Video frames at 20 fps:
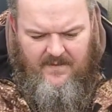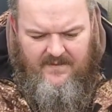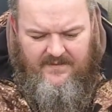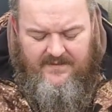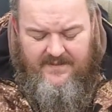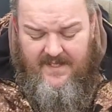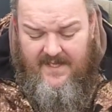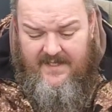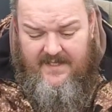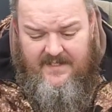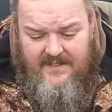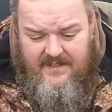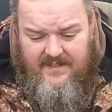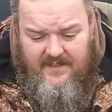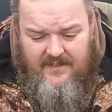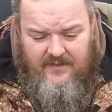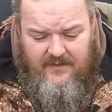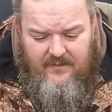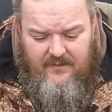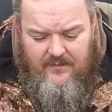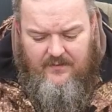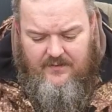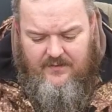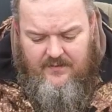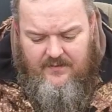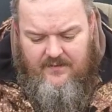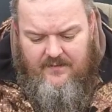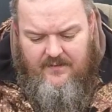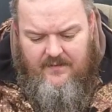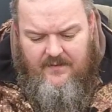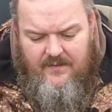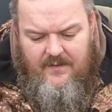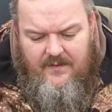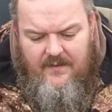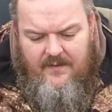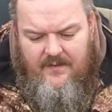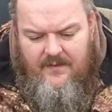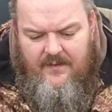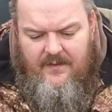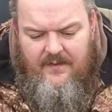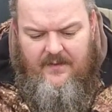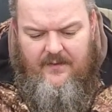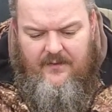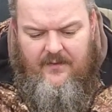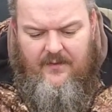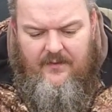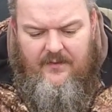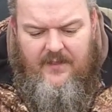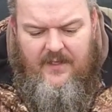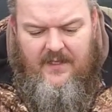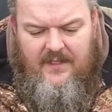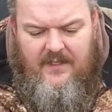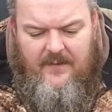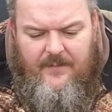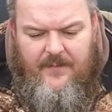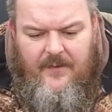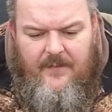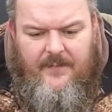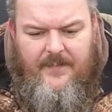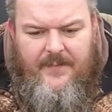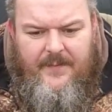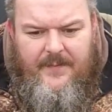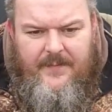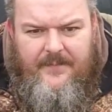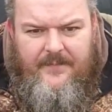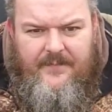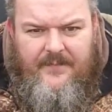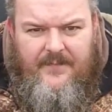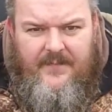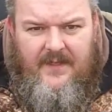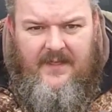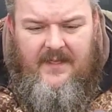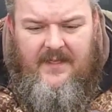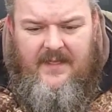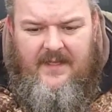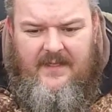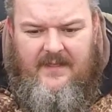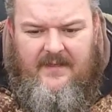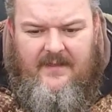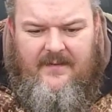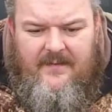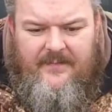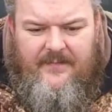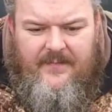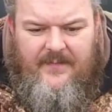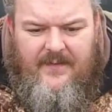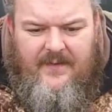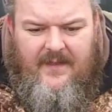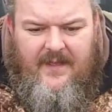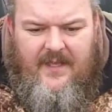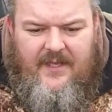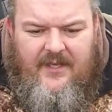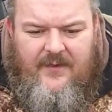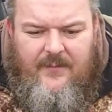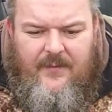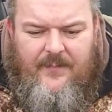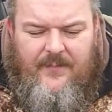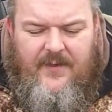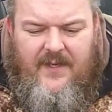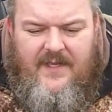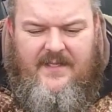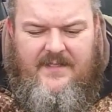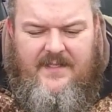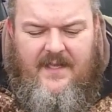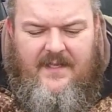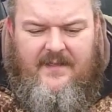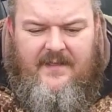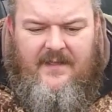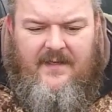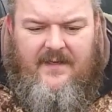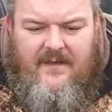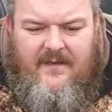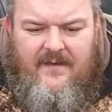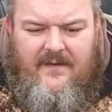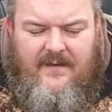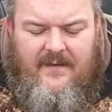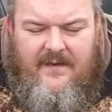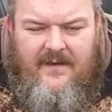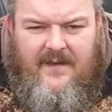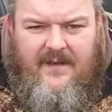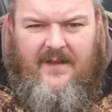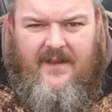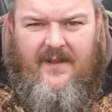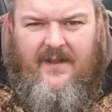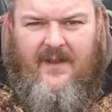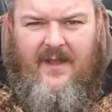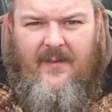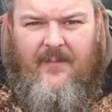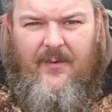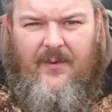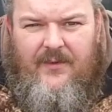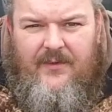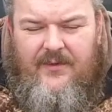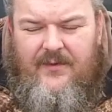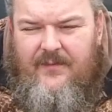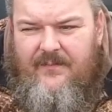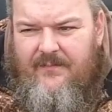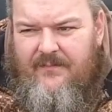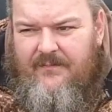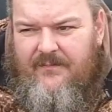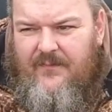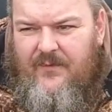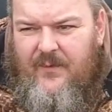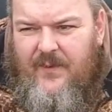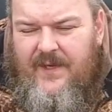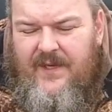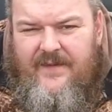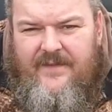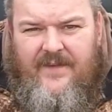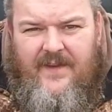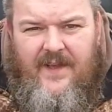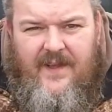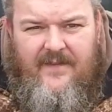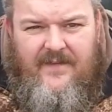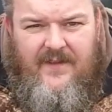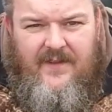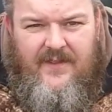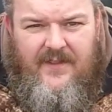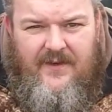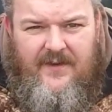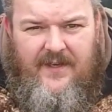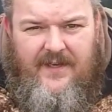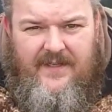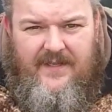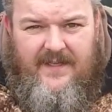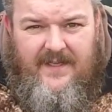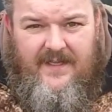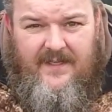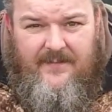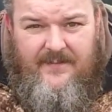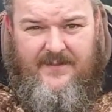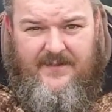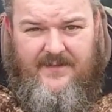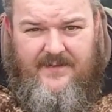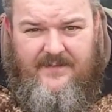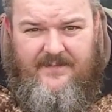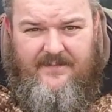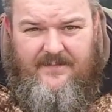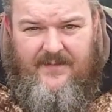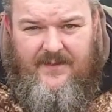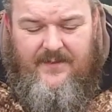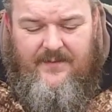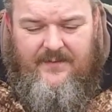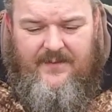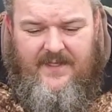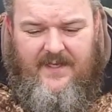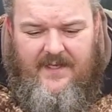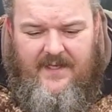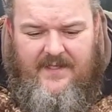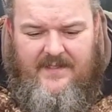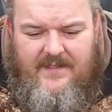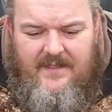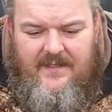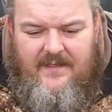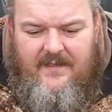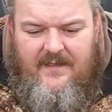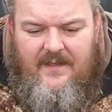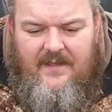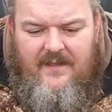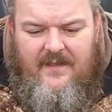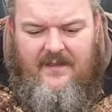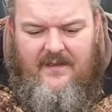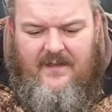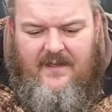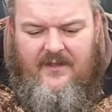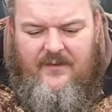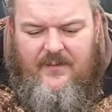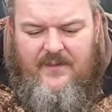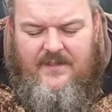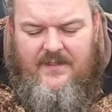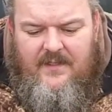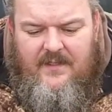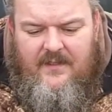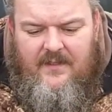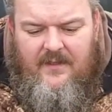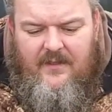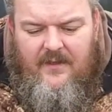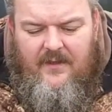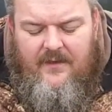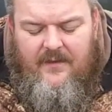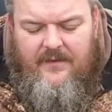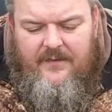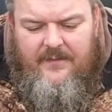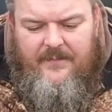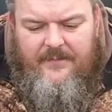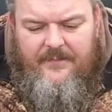Dead easy to use. You take the pump, little handle, and you would press that there about 25 to 30 times. You know, dead easy. Then twist it to lock it.